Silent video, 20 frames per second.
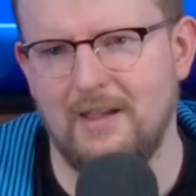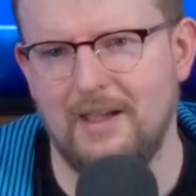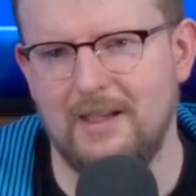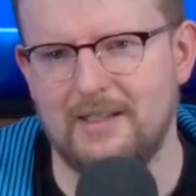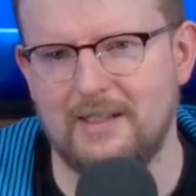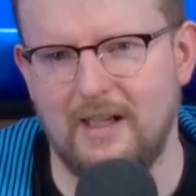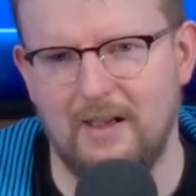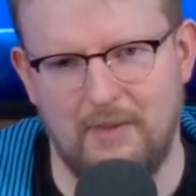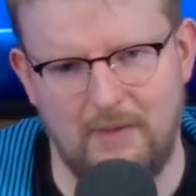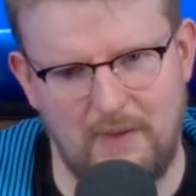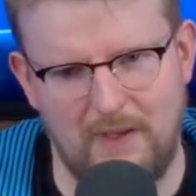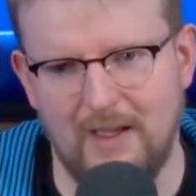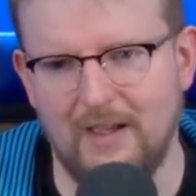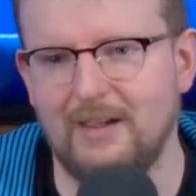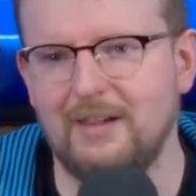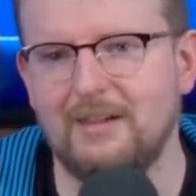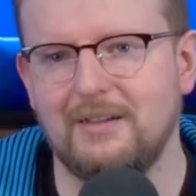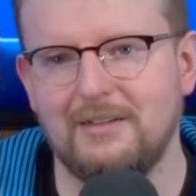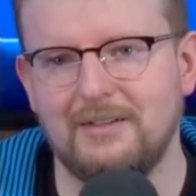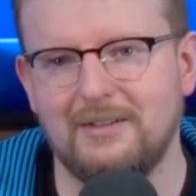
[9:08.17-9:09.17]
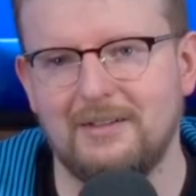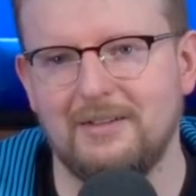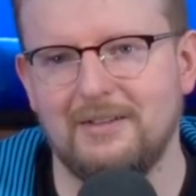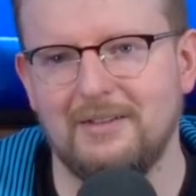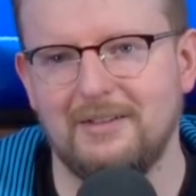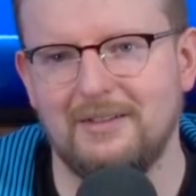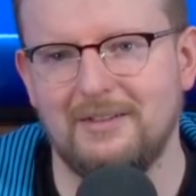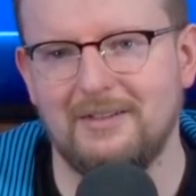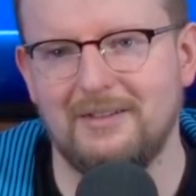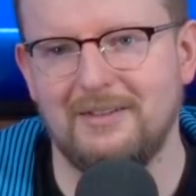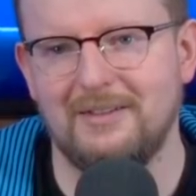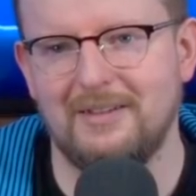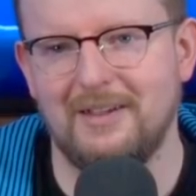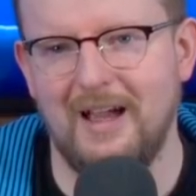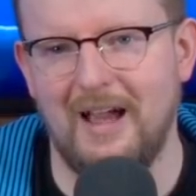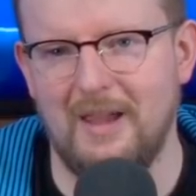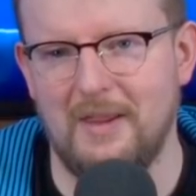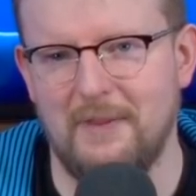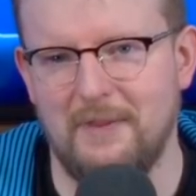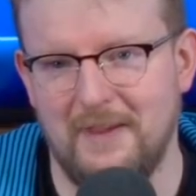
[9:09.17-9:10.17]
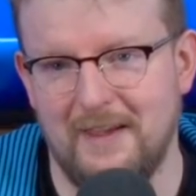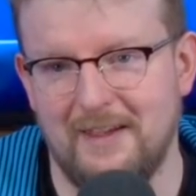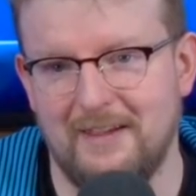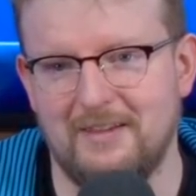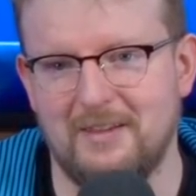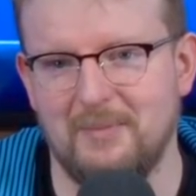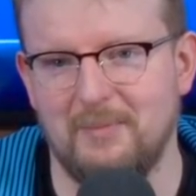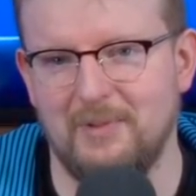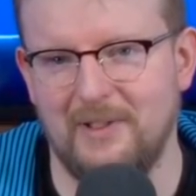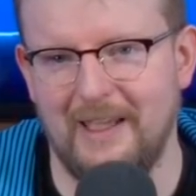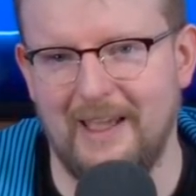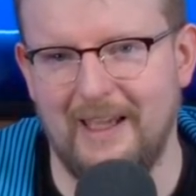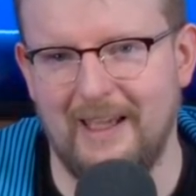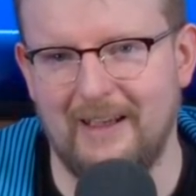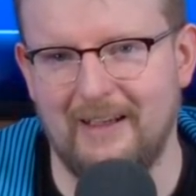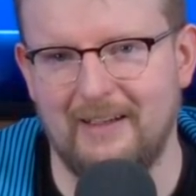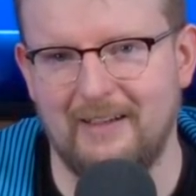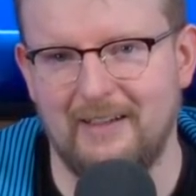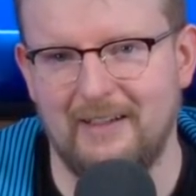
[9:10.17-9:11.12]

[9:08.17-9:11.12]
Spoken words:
is I think the plan.